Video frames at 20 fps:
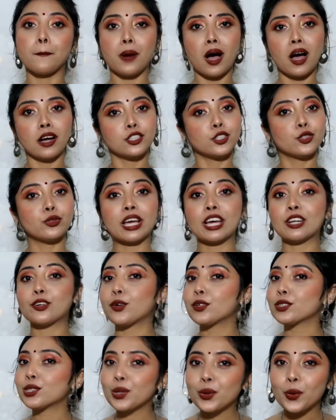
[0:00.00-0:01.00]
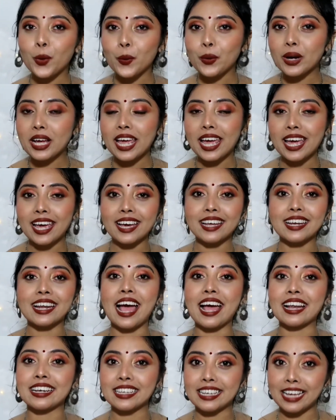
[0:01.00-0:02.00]
but you can also go ahead
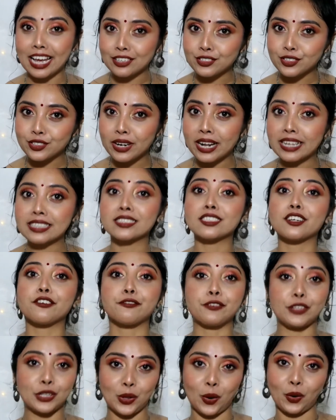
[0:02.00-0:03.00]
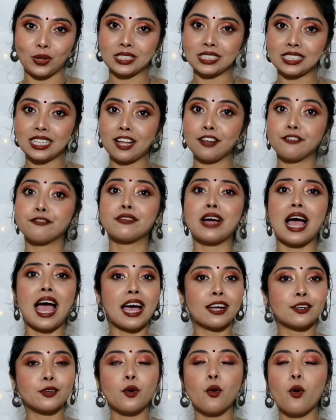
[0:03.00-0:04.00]
and get dressed for yourself
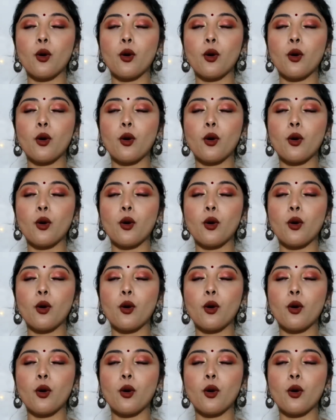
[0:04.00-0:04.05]
at